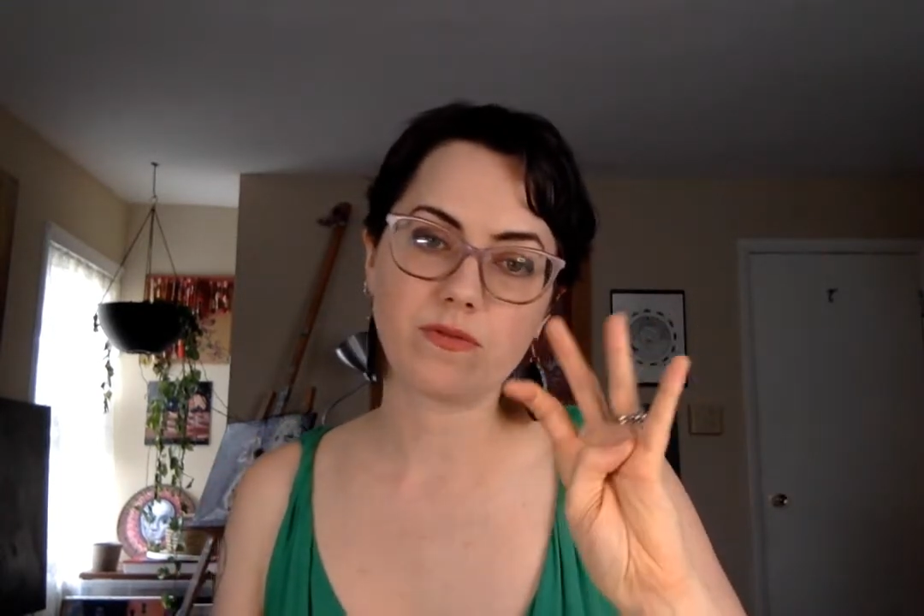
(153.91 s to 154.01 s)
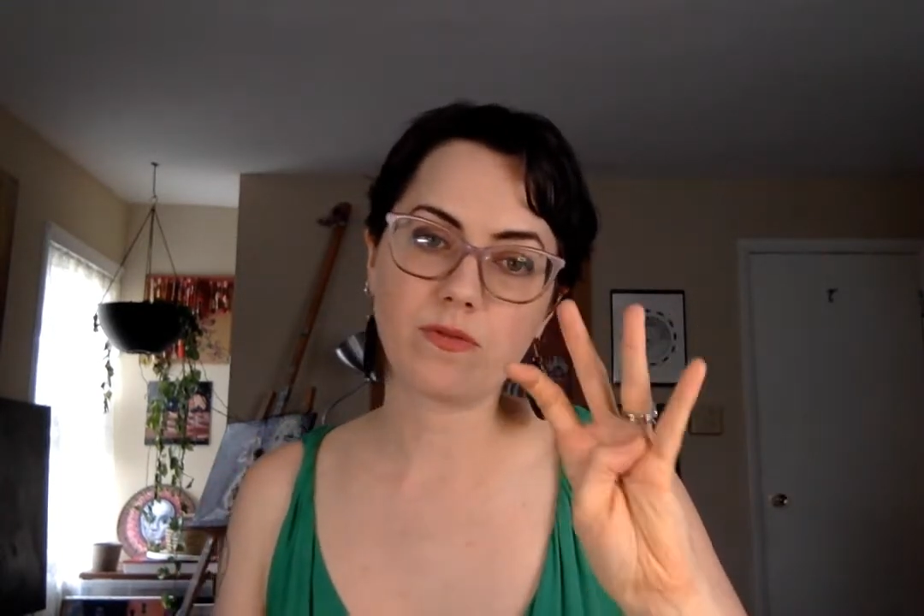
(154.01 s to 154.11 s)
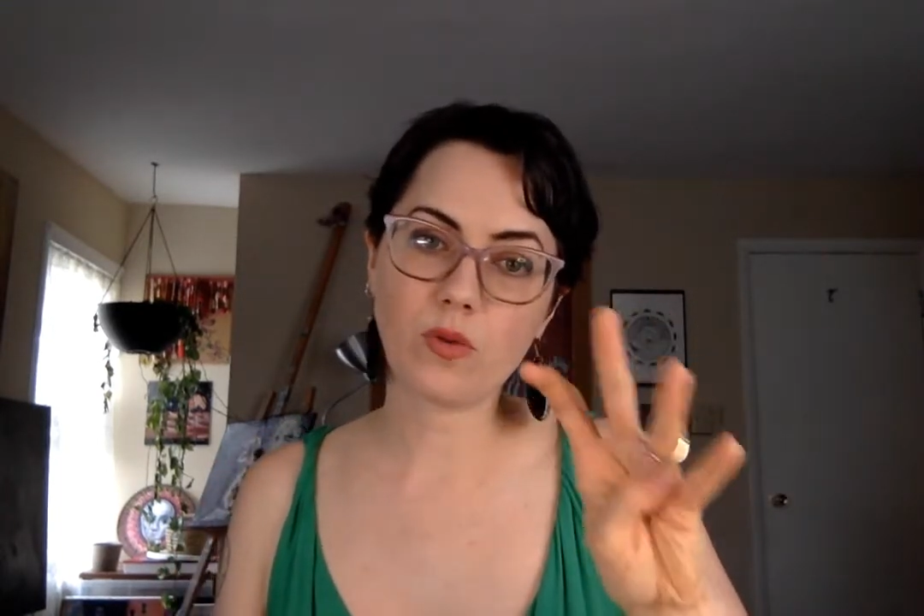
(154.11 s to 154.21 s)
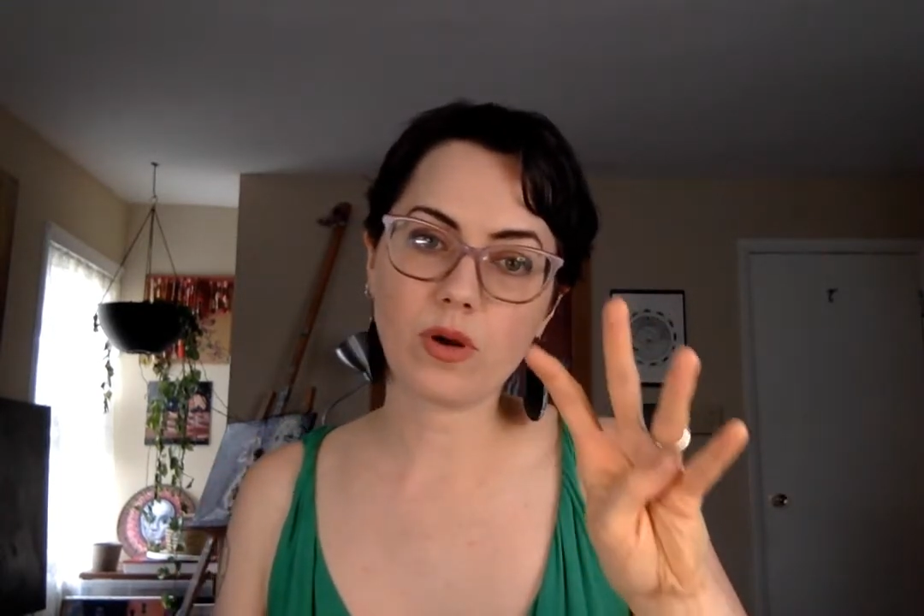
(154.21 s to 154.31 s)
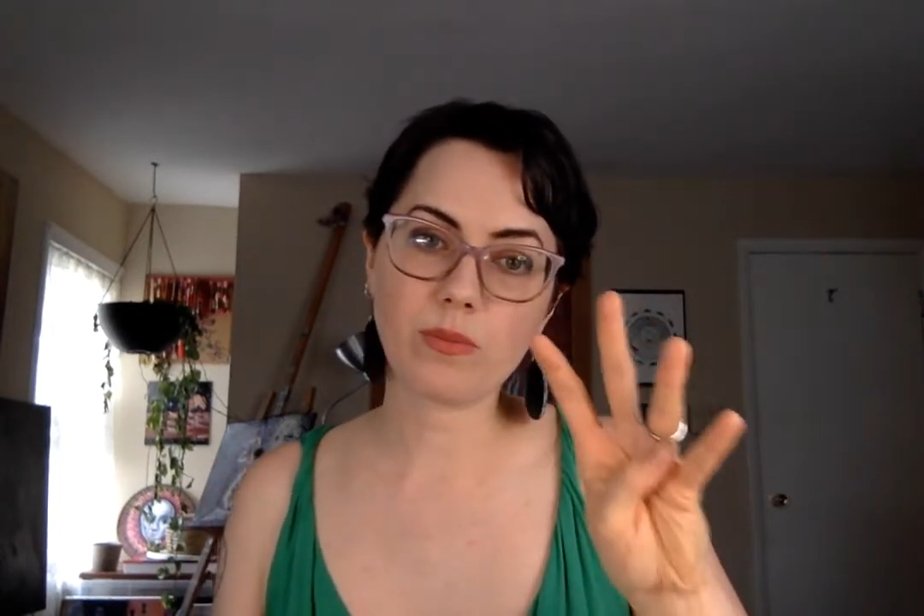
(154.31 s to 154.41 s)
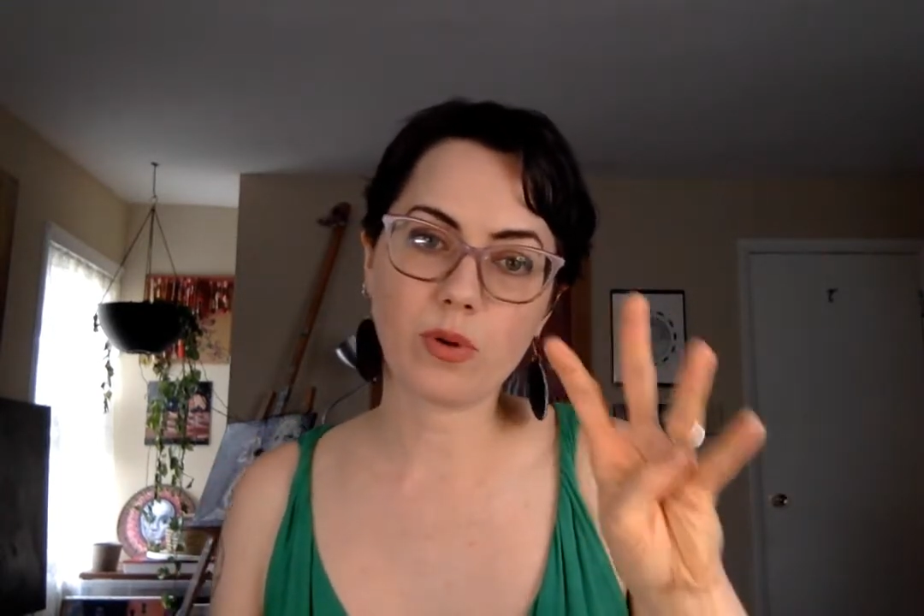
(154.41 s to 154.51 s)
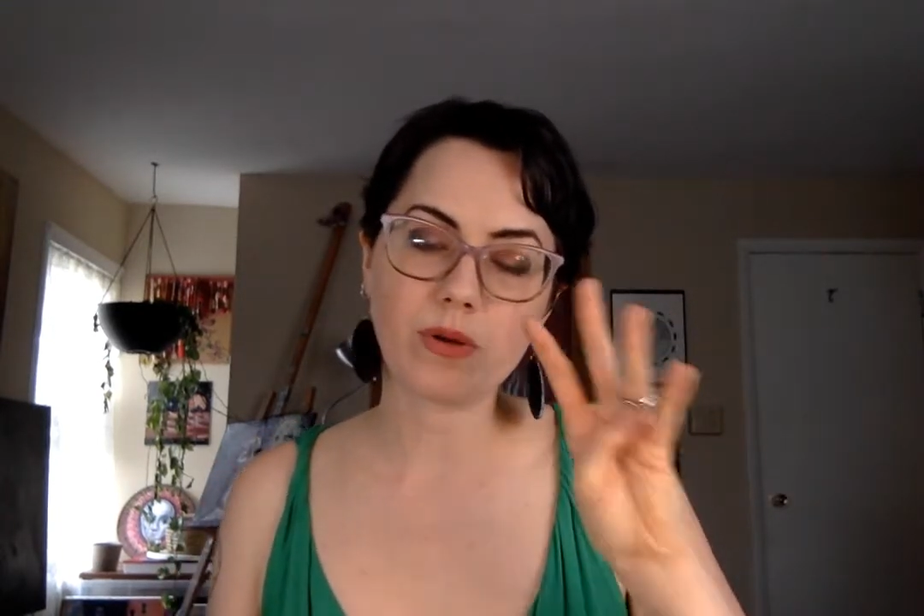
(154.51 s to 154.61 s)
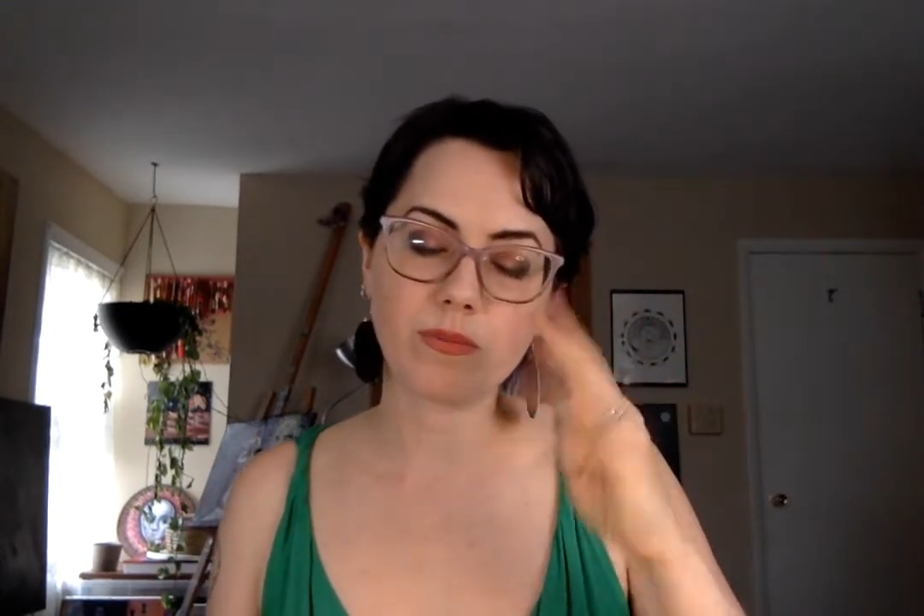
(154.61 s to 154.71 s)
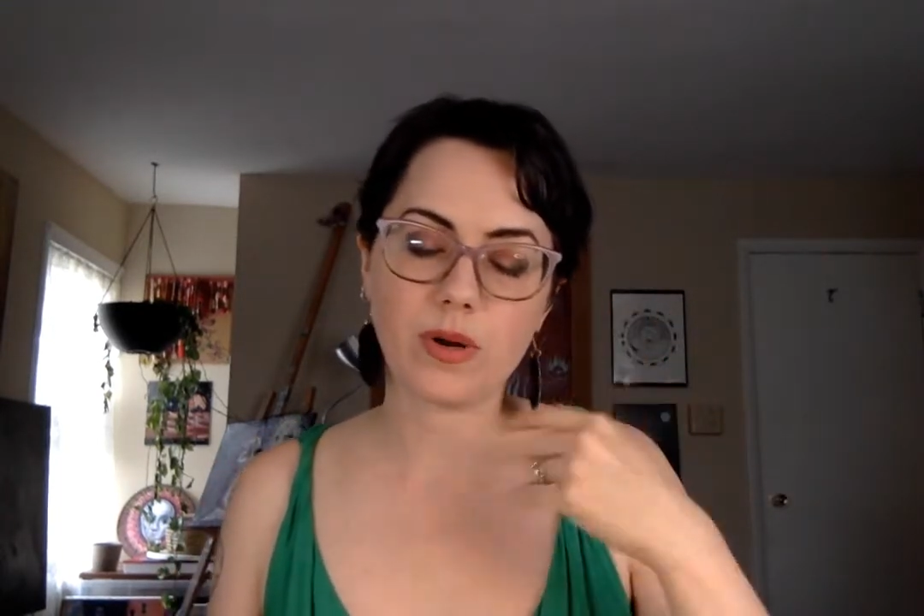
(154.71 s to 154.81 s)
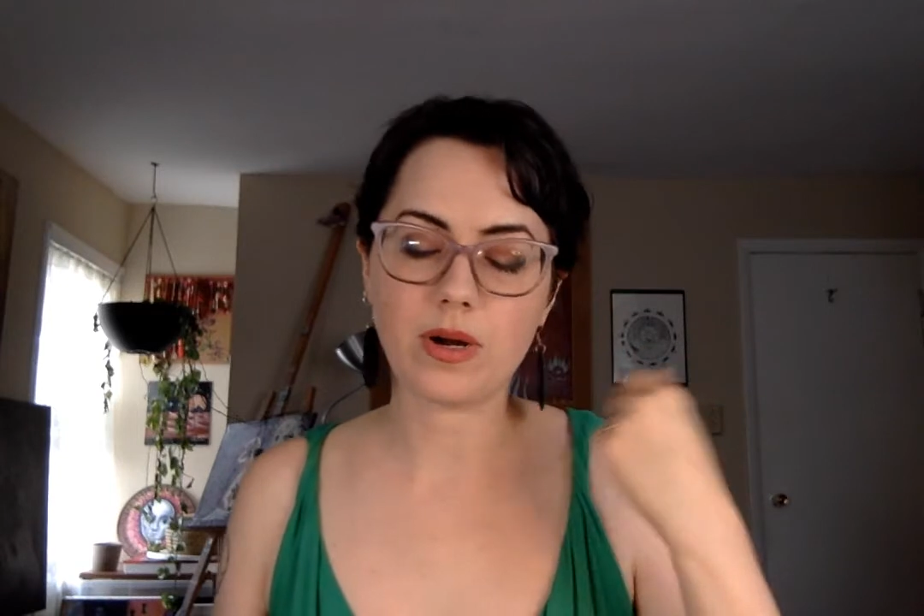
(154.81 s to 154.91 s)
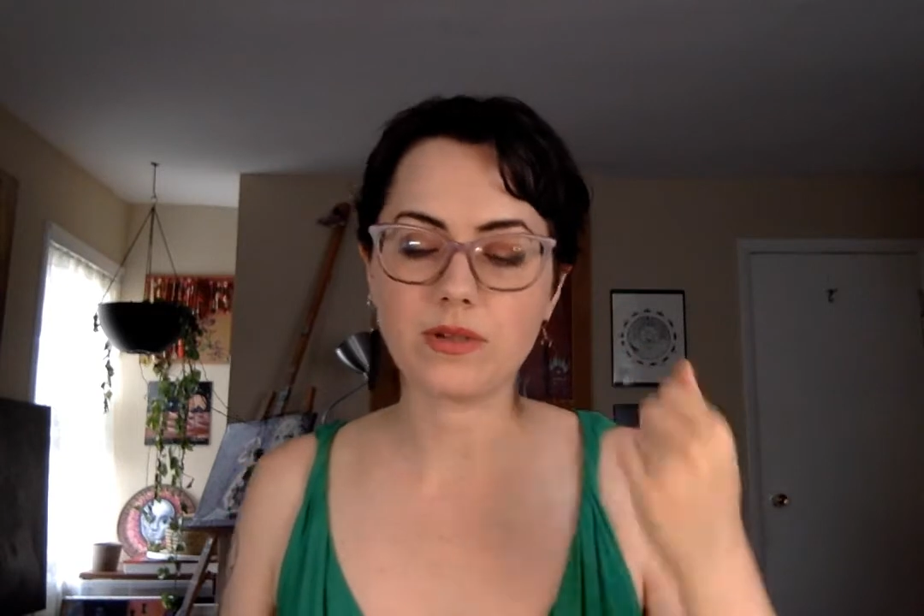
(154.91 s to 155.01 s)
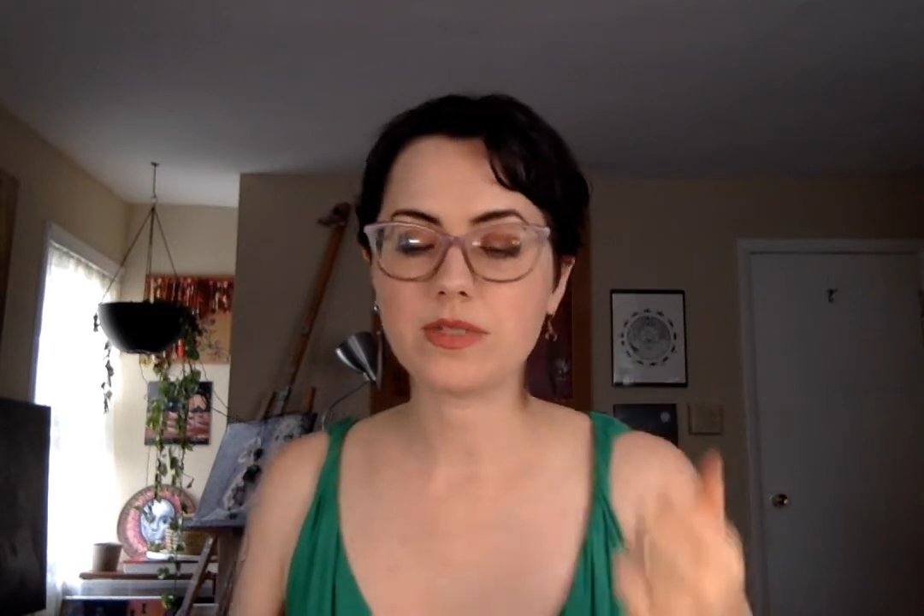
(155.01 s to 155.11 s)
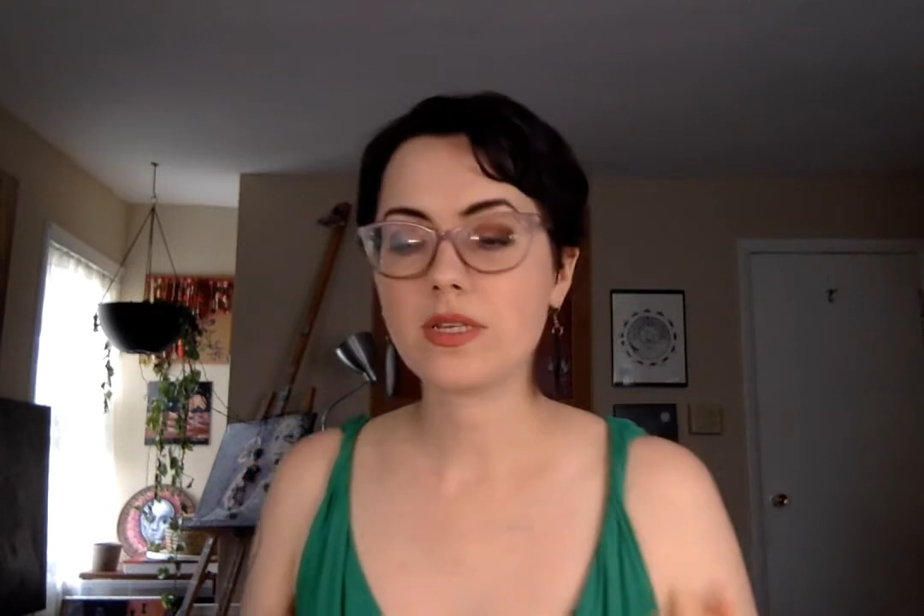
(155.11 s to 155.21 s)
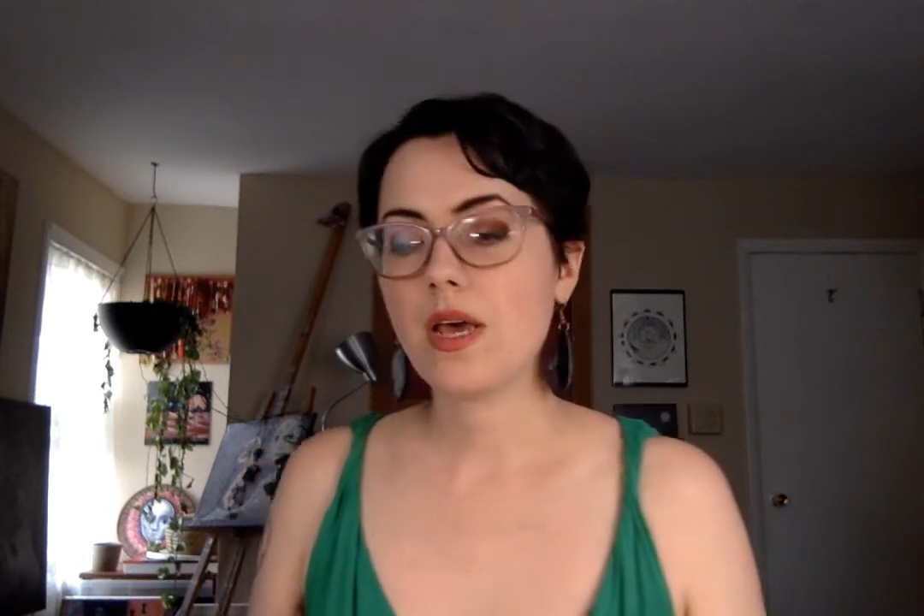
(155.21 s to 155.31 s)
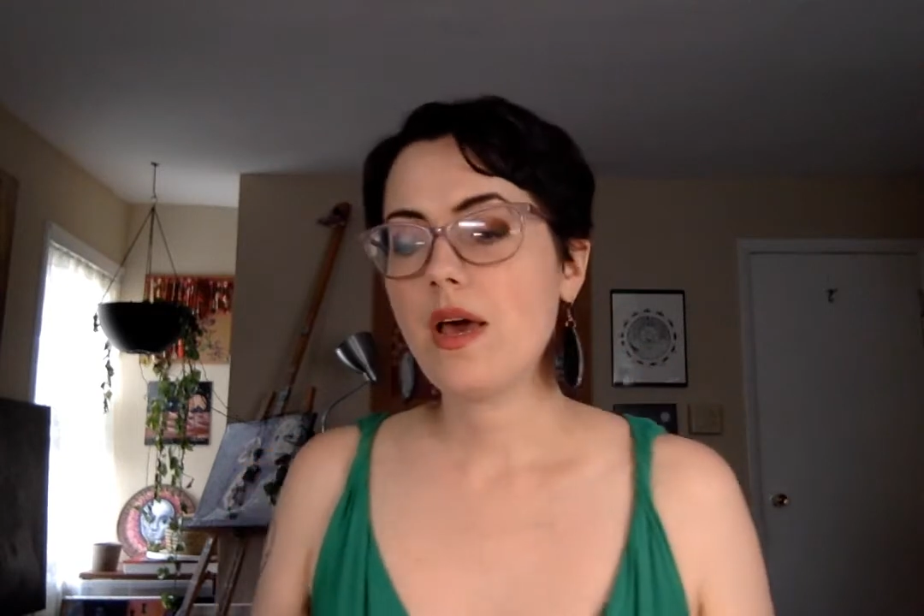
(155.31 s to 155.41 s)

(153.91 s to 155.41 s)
four important parts.